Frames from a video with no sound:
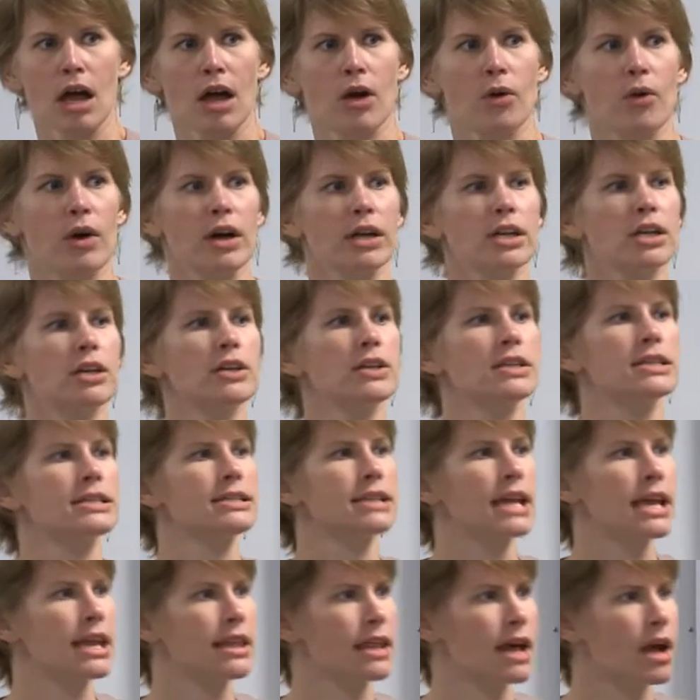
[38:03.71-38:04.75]
I want you to
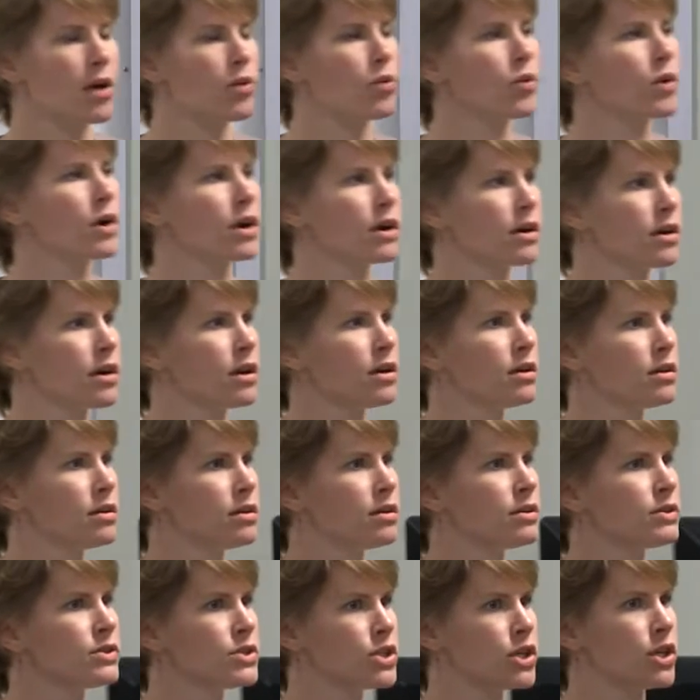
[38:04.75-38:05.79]
say that word
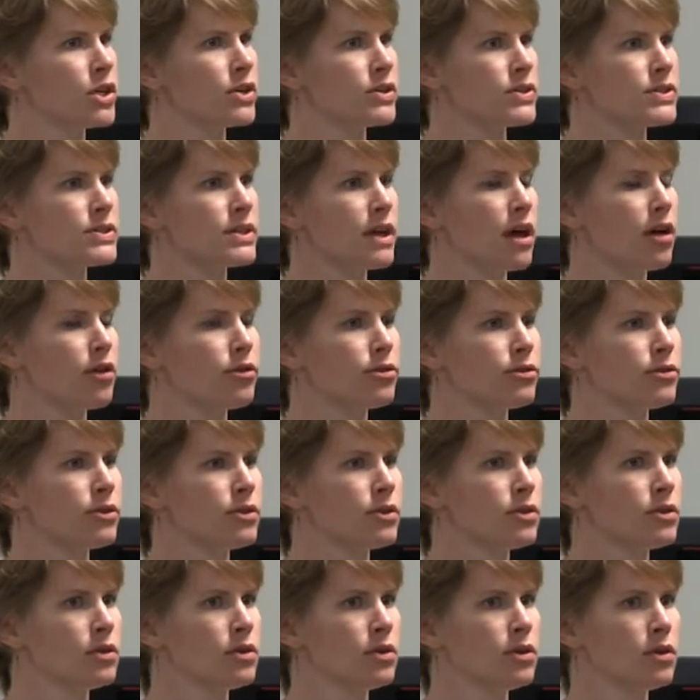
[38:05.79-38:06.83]
to yourself.
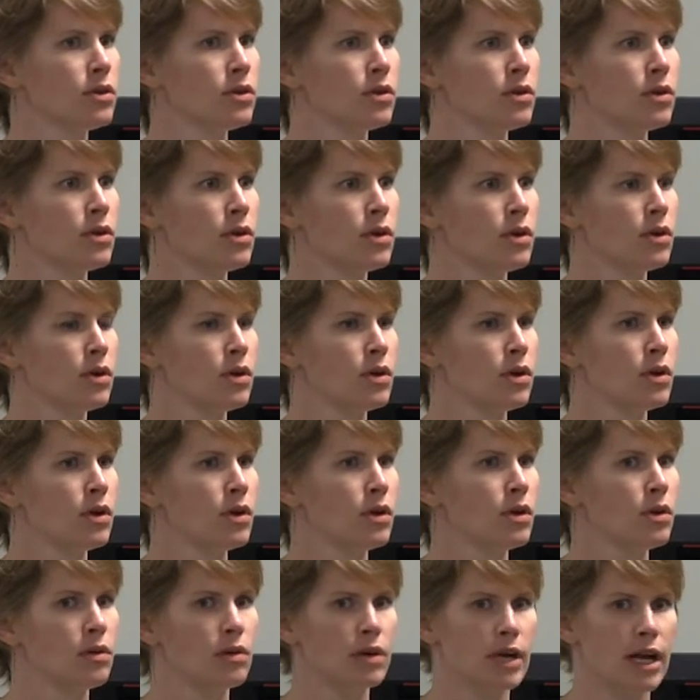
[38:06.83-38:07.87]

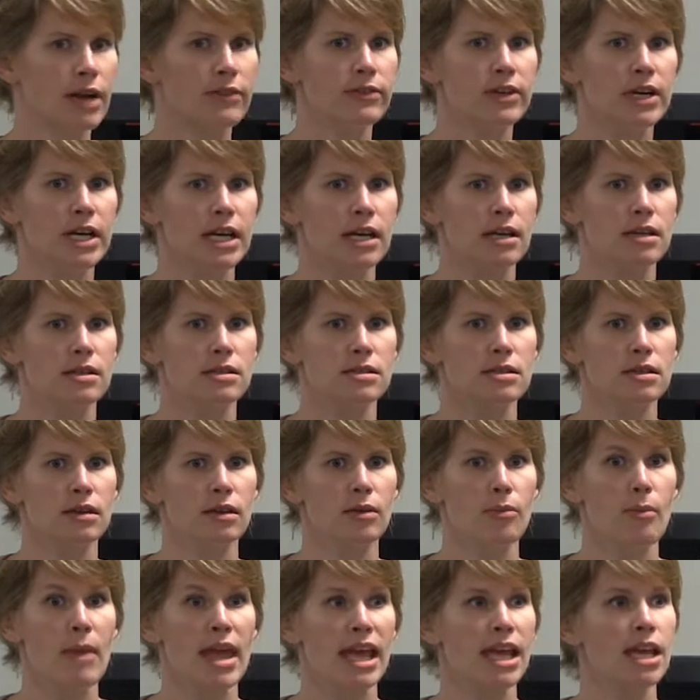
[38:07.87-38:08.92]
Whatever it is.
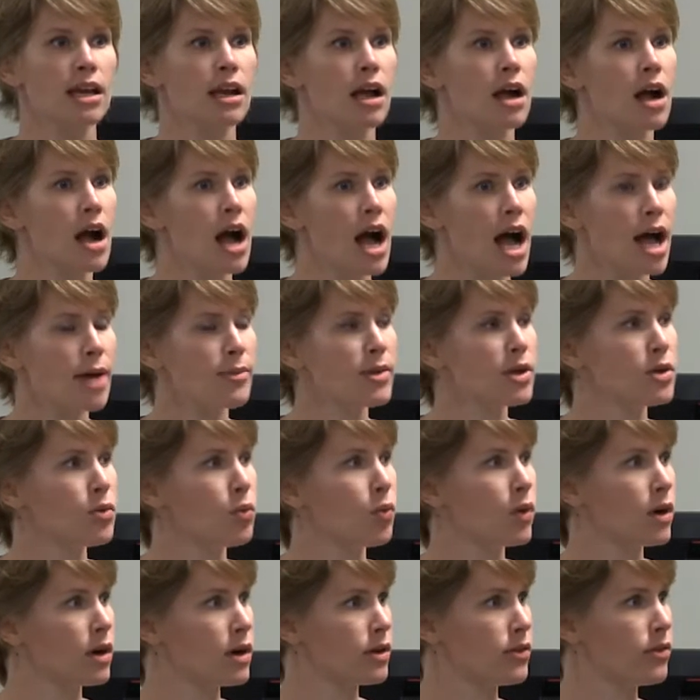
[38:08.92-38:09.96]
Make it a
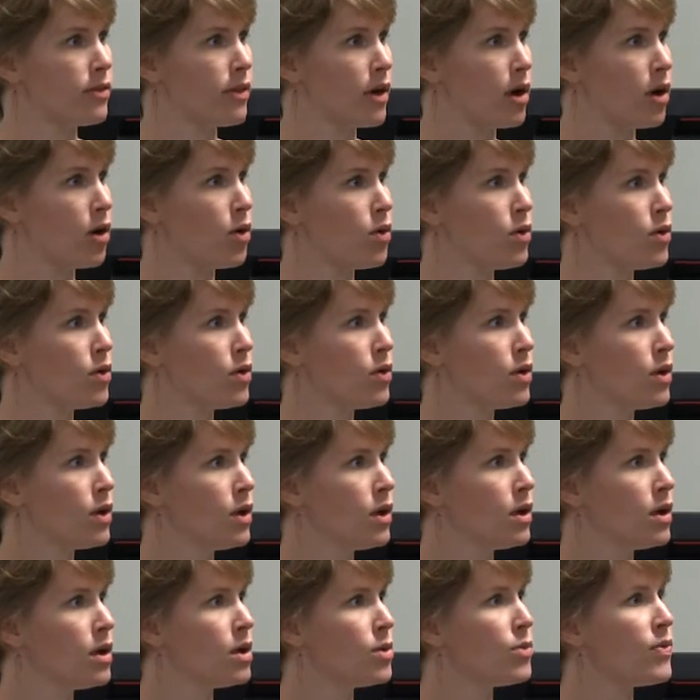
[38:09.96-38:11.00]
common word, though.
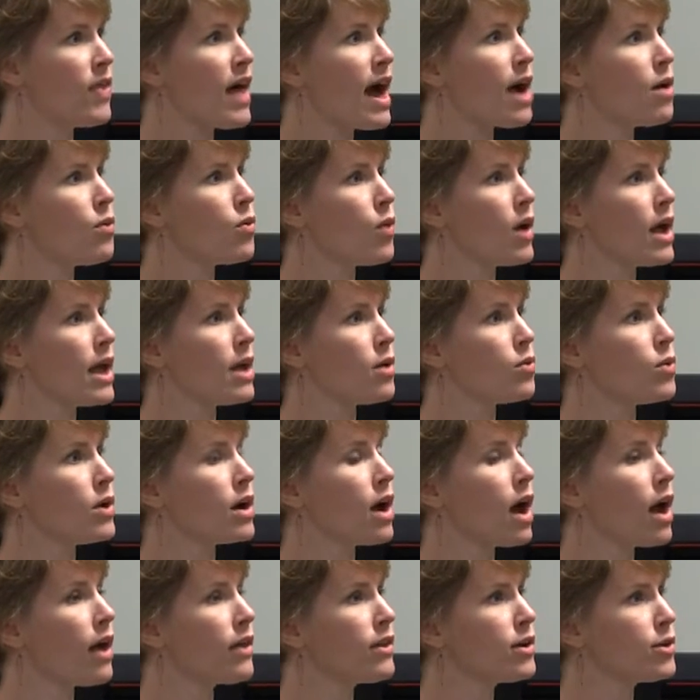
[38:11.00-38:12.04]
That way,
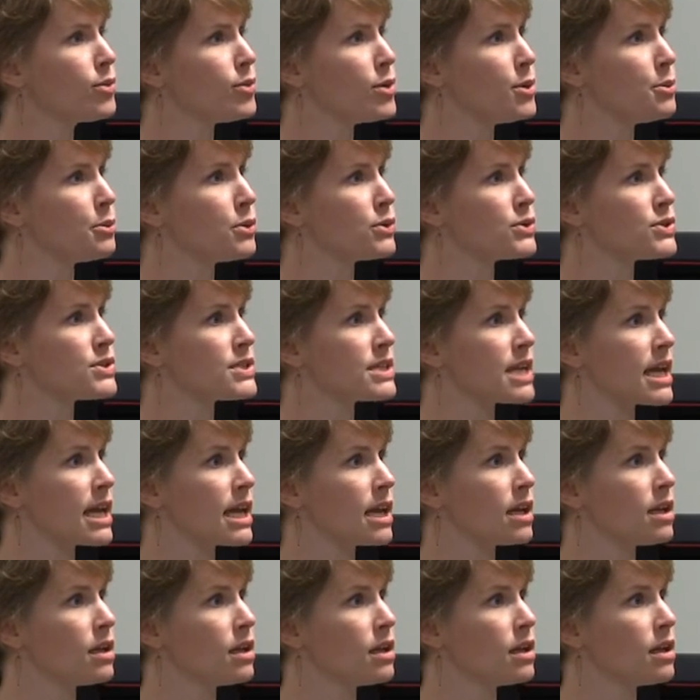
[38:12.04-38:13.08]
when other people
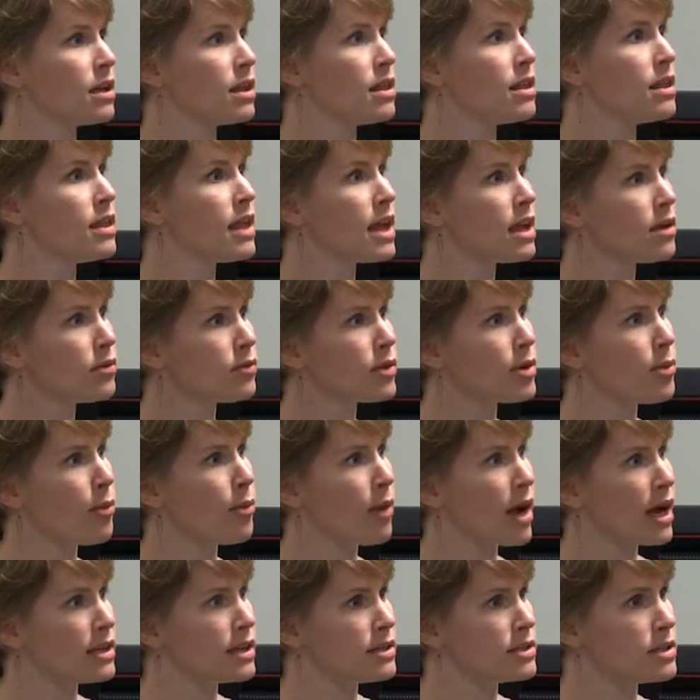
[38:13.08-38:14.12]
say it, they
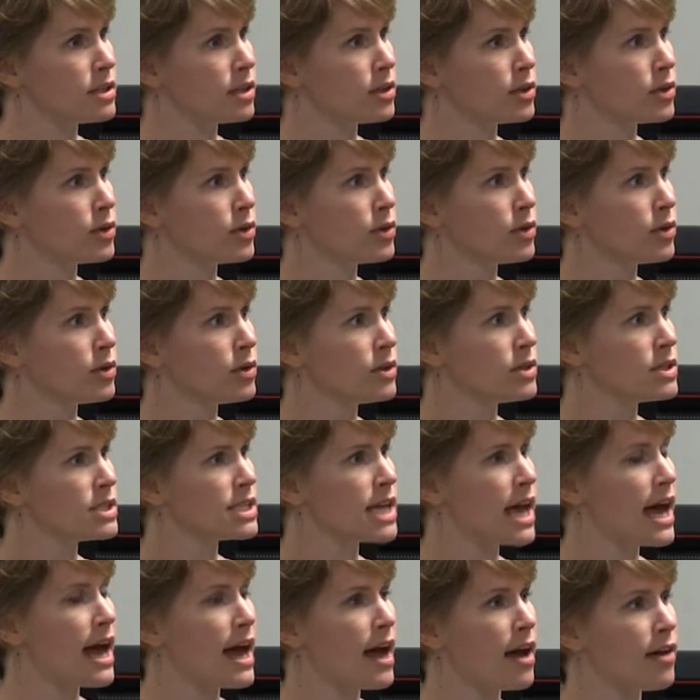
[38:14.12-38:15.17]
remind you
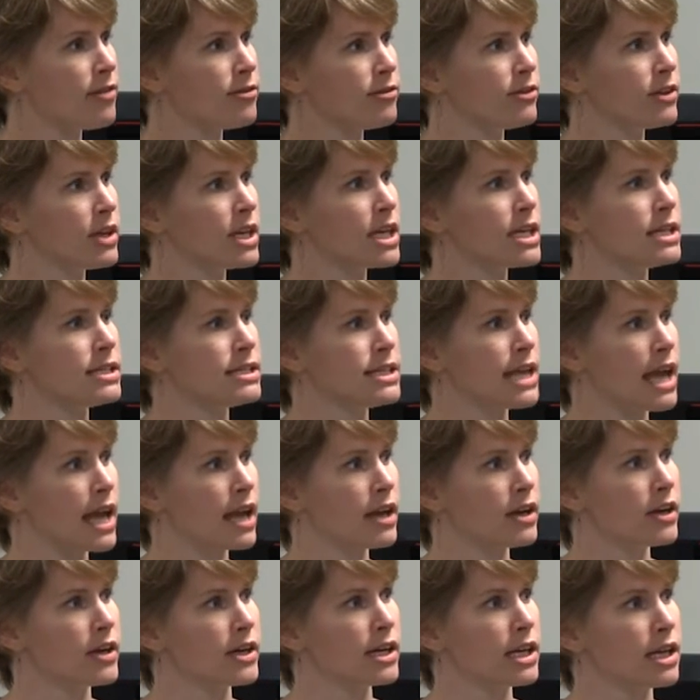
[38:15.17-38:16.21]
to have
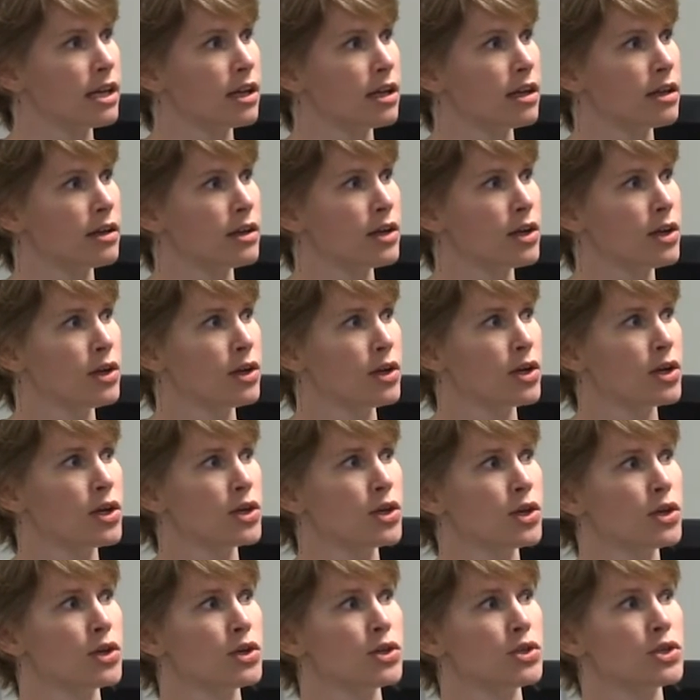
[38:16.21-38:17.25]
integrity
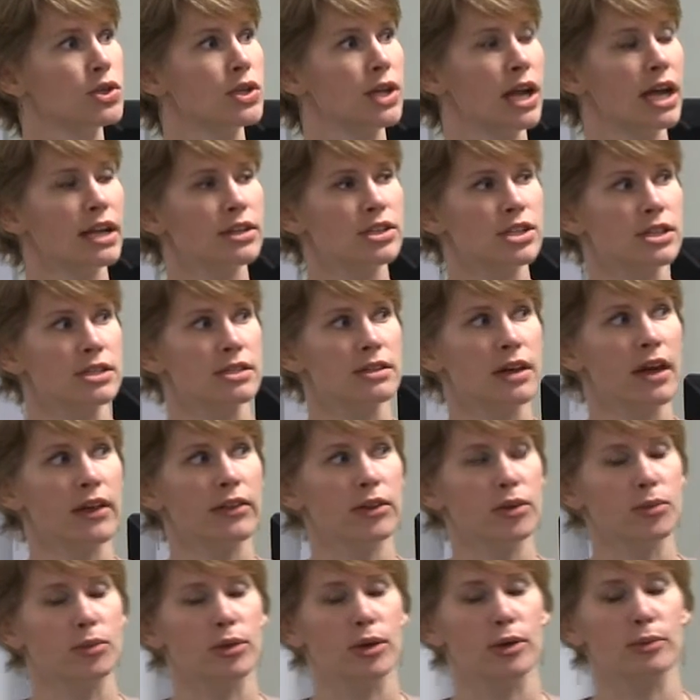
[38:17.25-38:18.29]
to not just
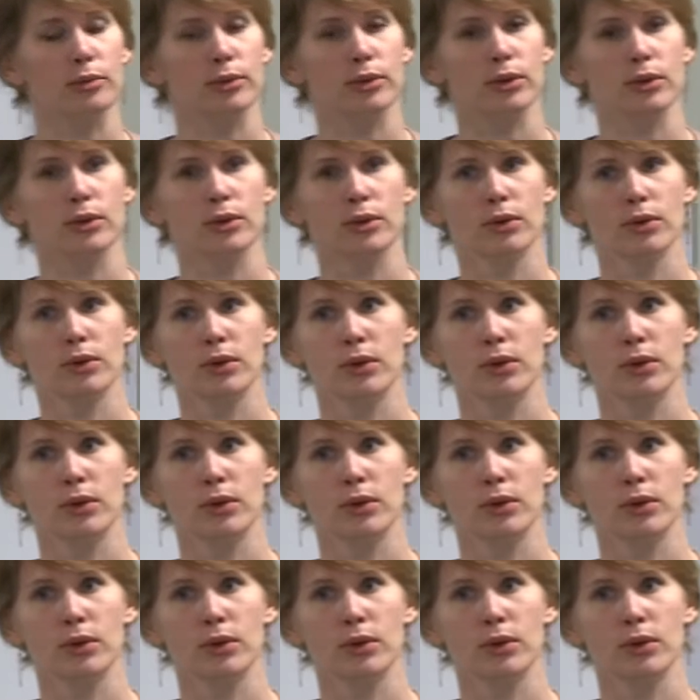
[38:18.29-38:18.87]
other people,